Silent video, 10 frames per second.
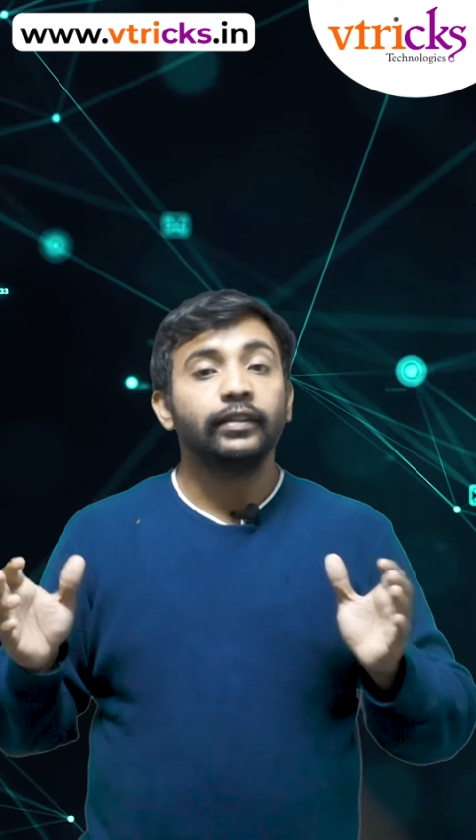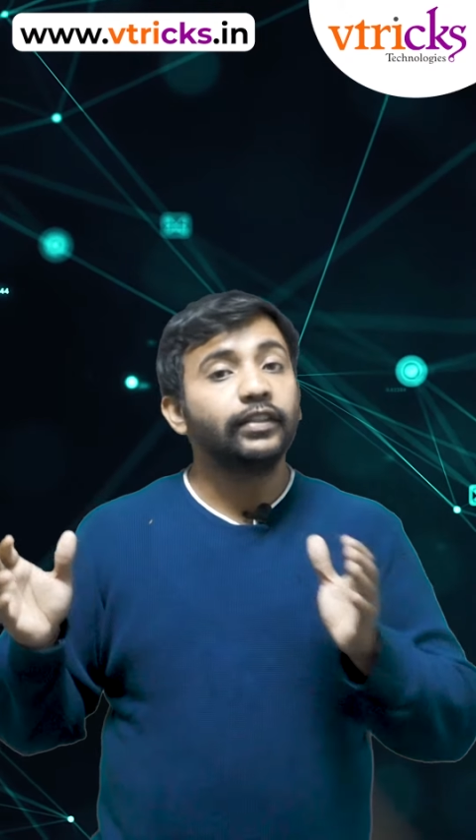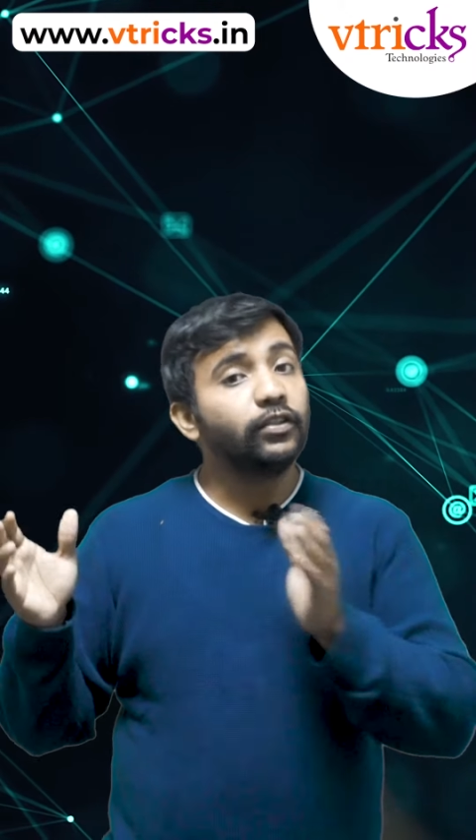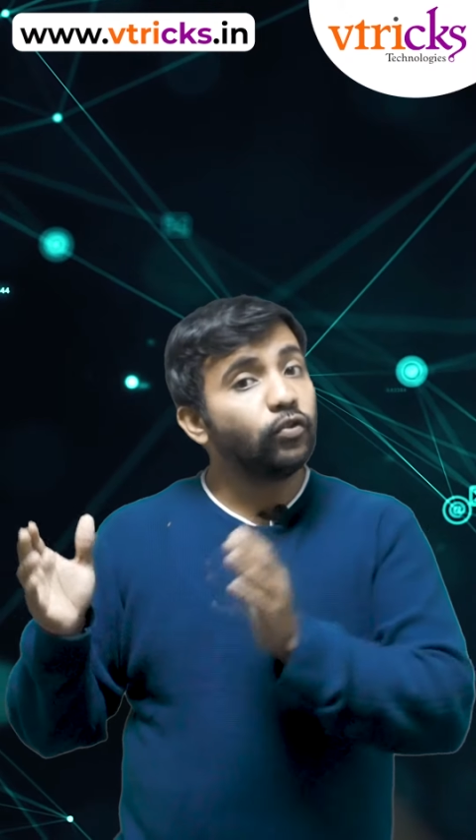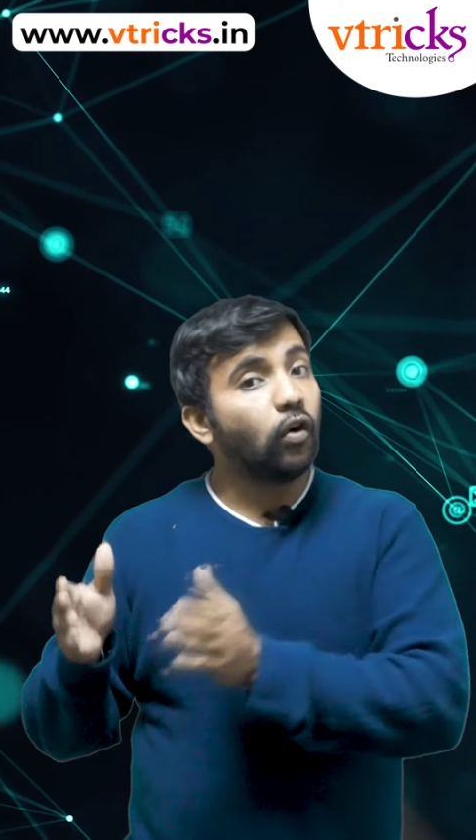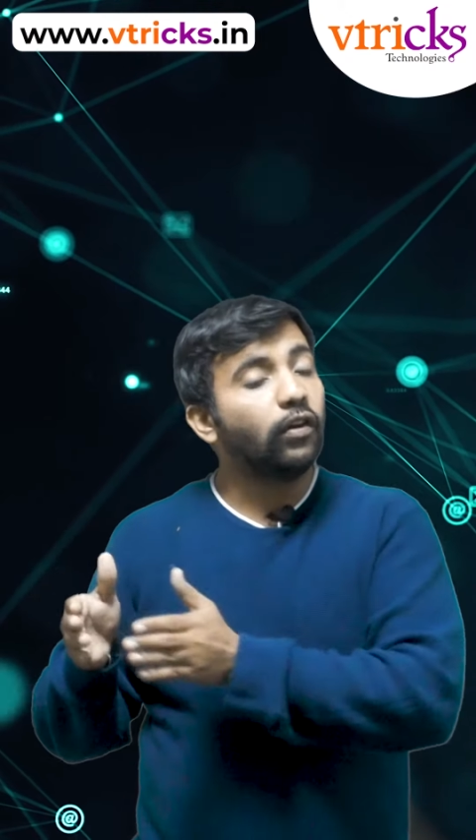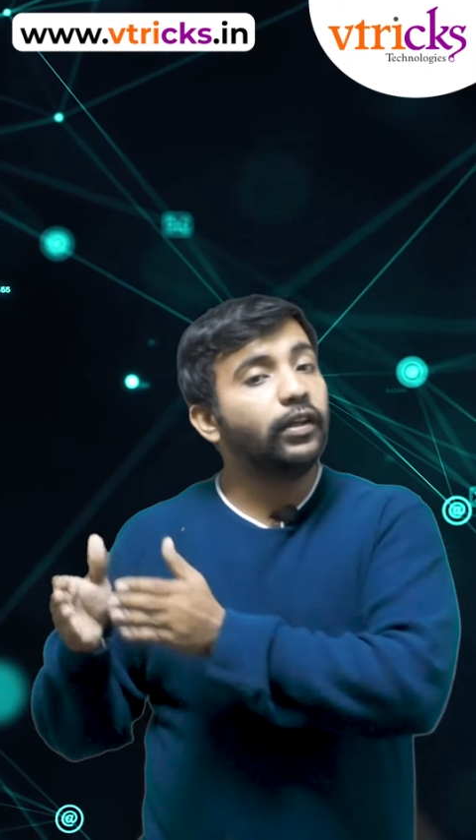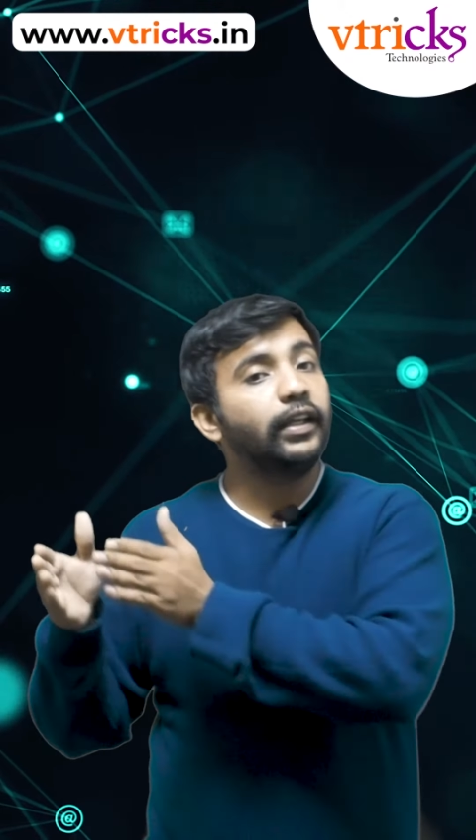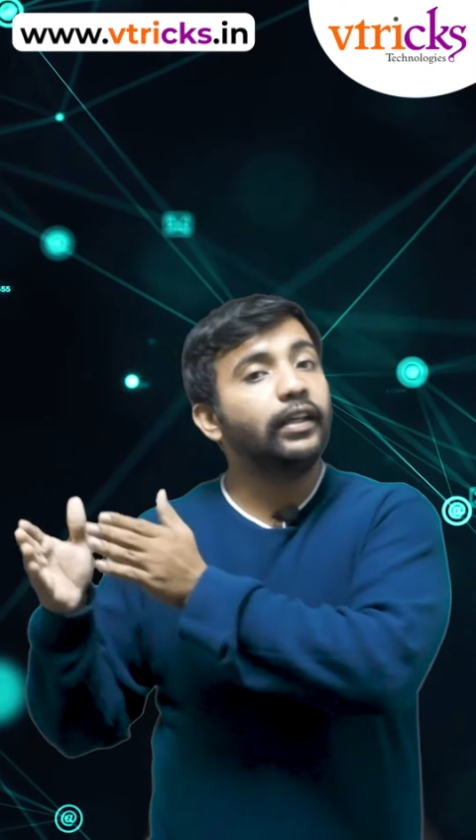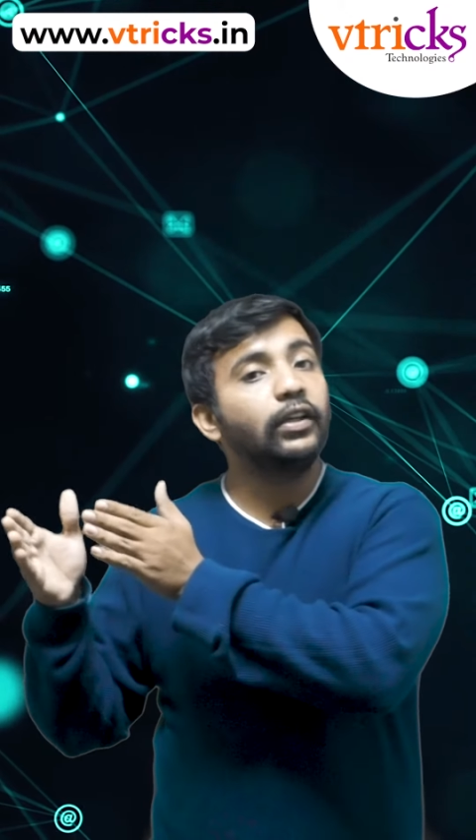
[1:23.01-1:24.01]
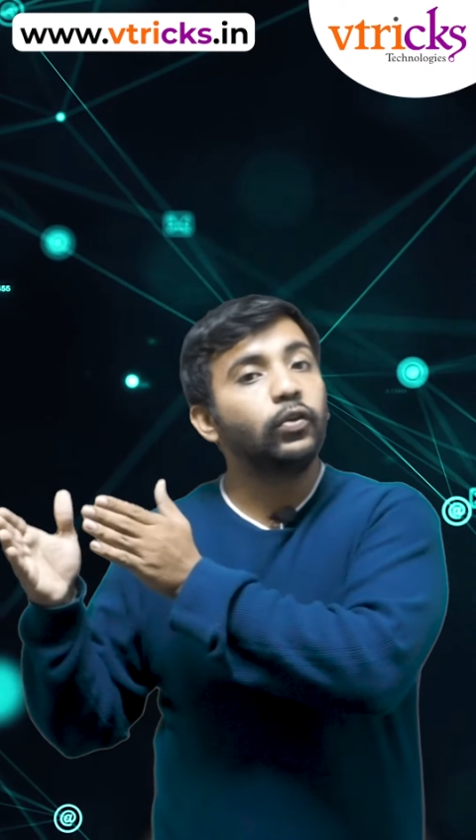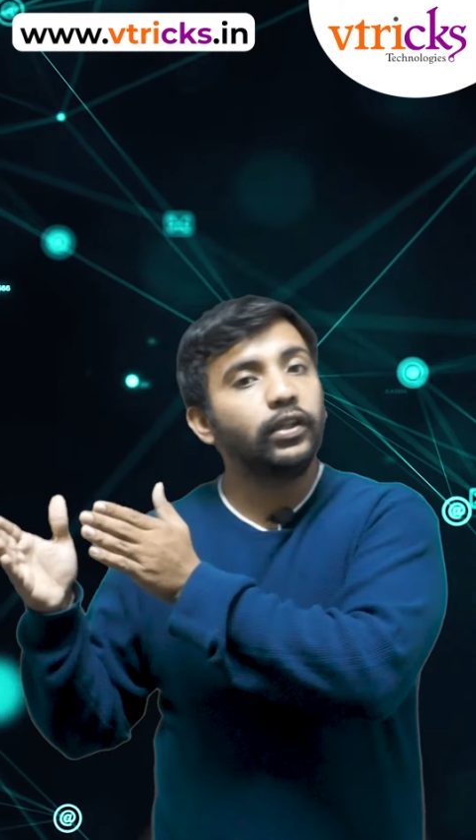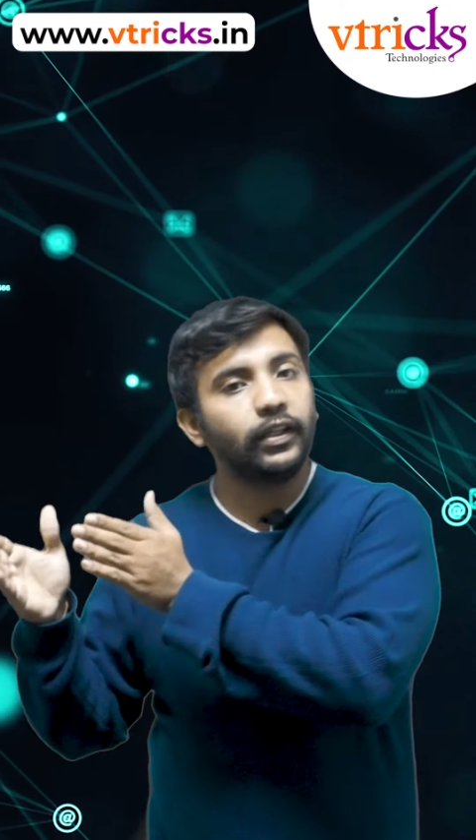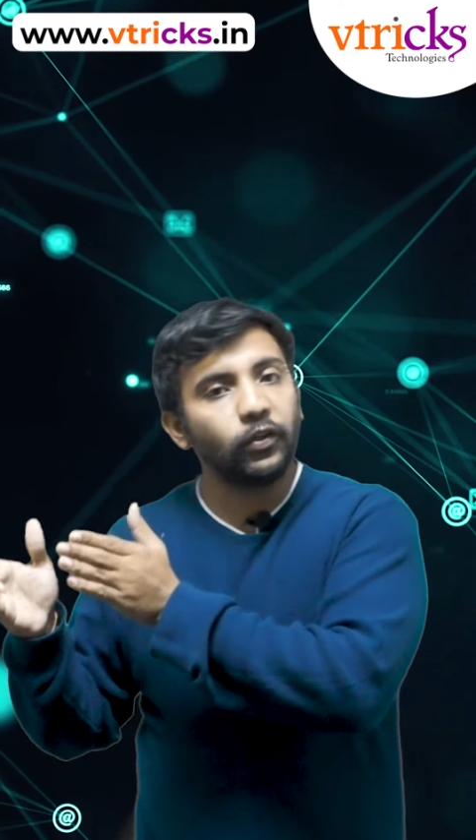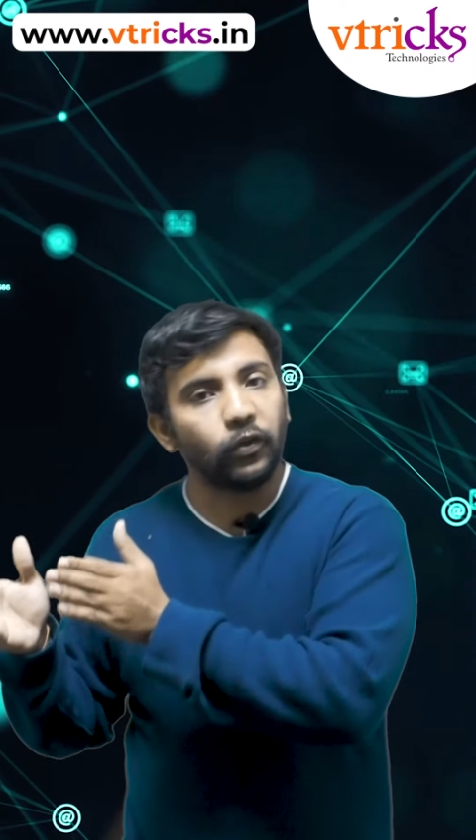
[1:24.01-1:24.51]
since you already
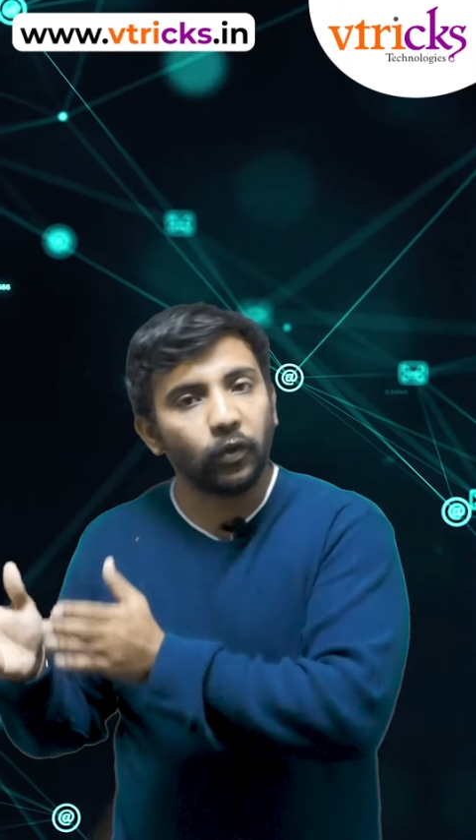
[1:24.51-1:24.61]
good at your